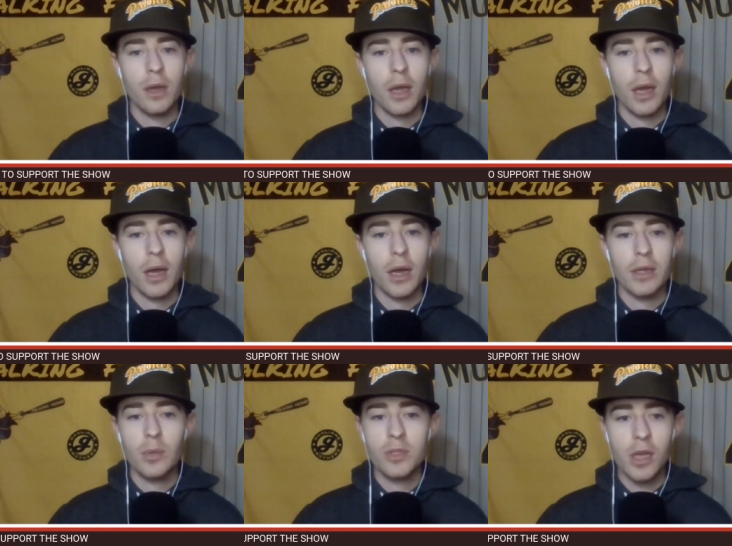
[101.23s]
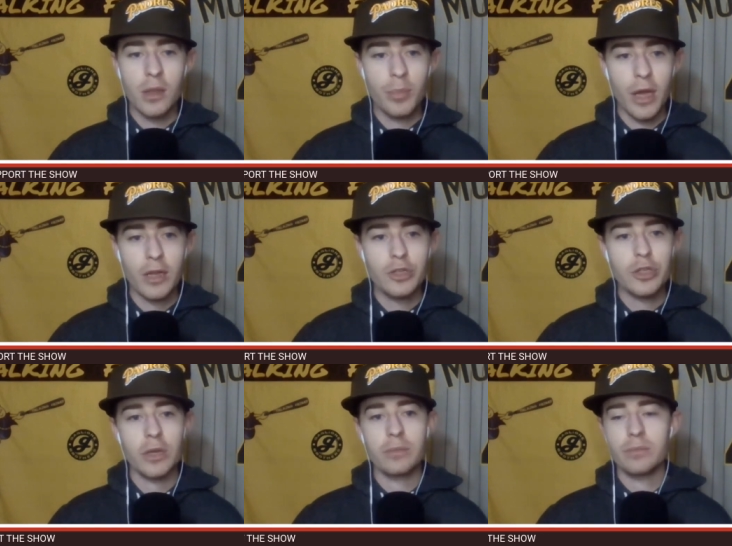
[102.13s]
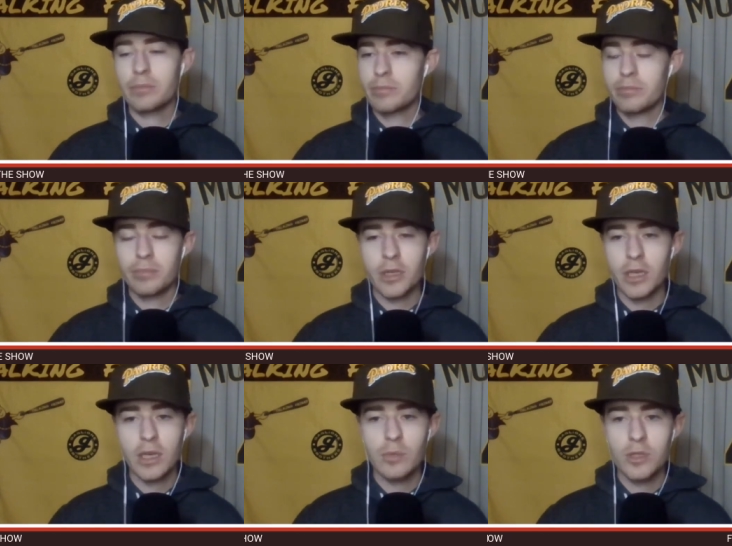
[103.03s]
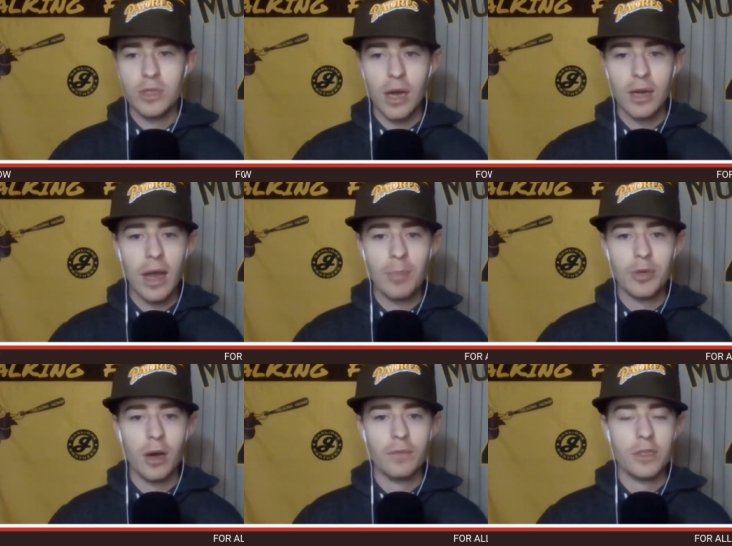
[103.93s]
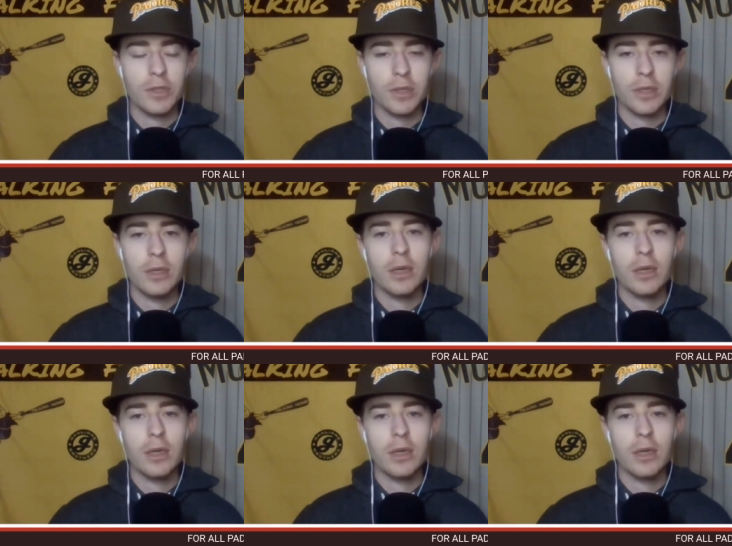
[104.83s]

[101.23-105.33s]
And he was on the bench and he was not happy, obviously.